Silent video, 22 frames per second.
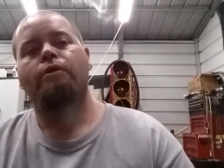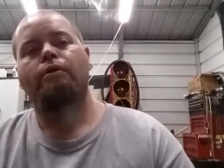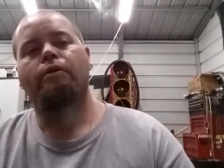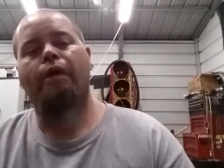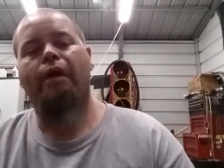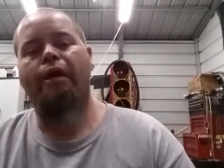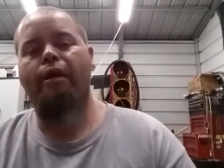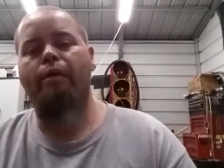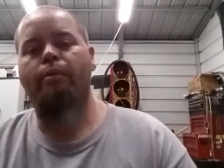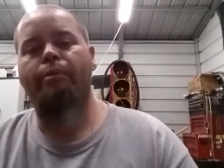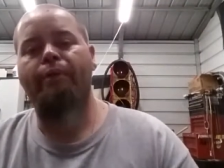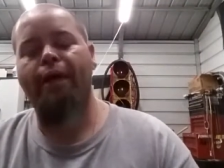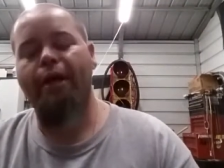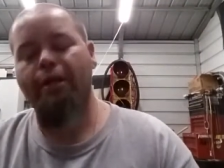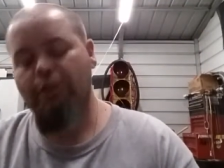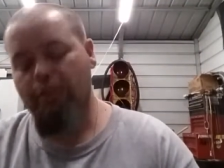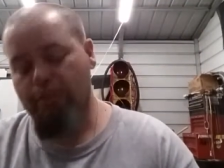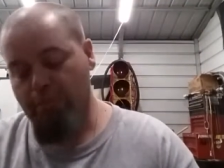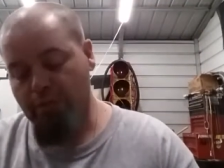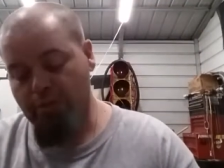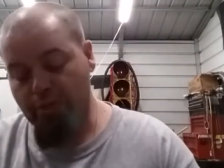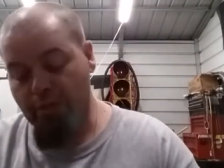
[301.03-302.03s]
And the
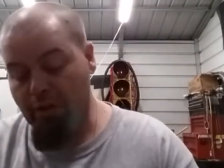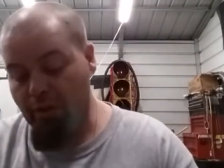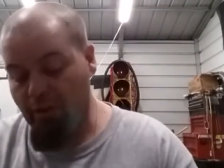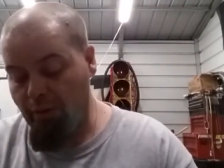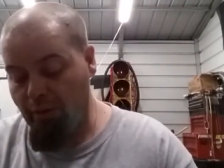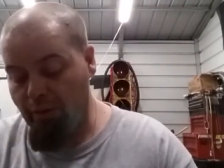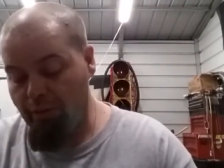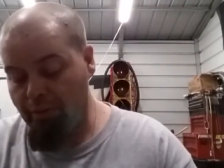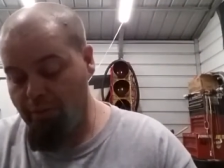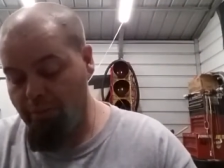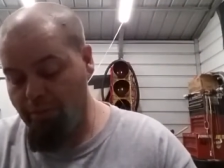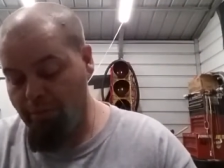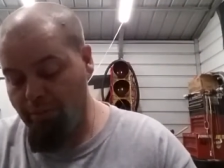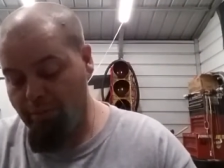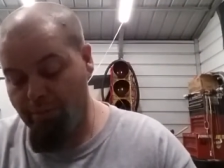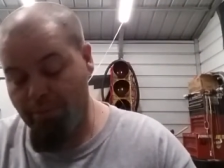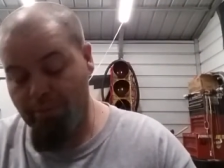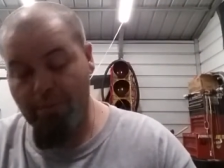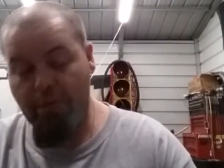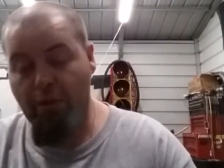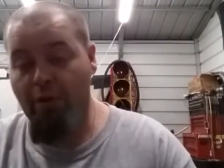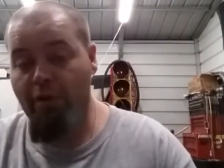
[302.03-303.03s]
plastic ones ain't hurt.
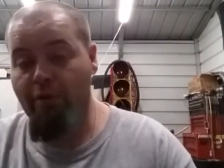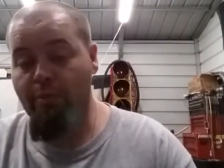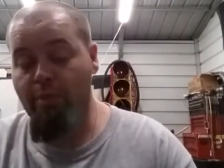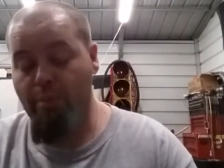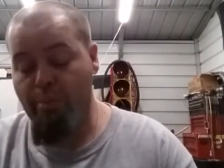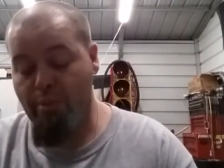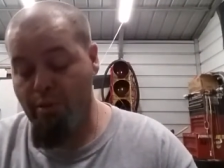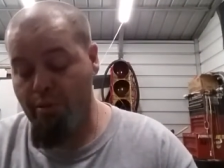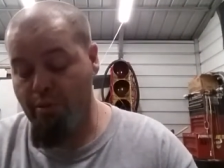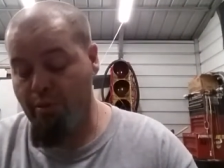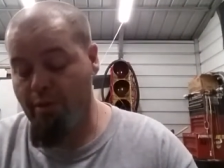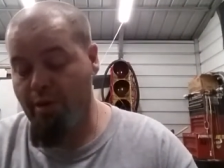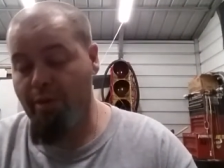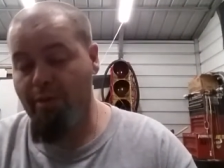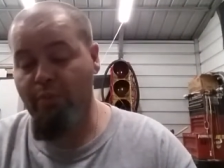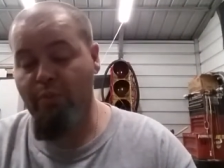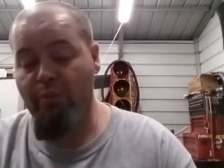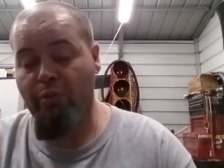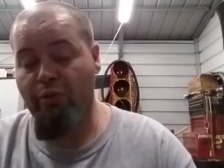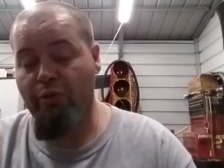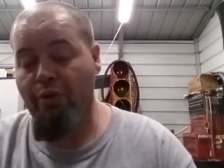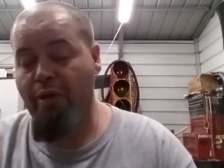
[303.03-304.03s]
None of them broke, none of them are